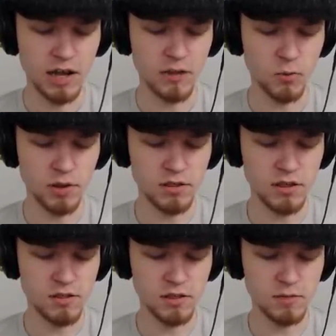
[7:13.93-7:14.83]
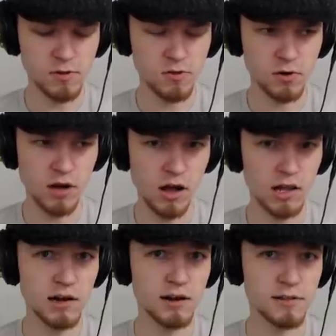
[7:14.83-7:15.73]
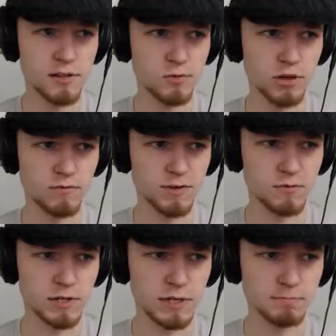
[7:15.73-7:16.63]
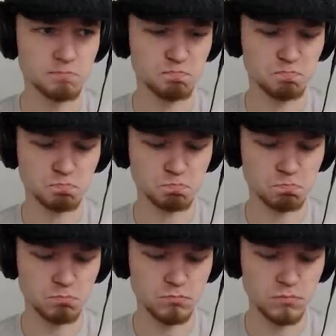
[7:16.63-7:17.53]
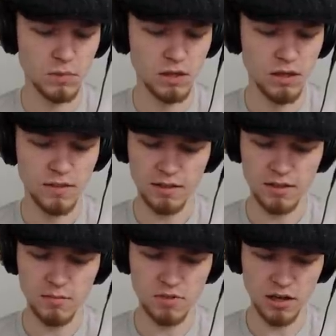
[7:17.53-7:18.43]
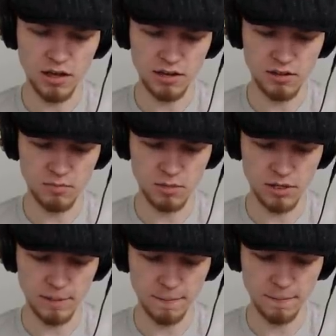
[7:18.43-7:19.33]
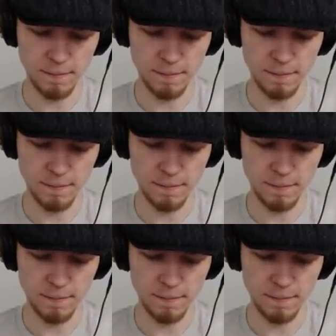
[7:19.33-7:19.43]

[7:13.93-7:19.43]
and the one to instantly restore all hearts is one fifty. That seems odd to me.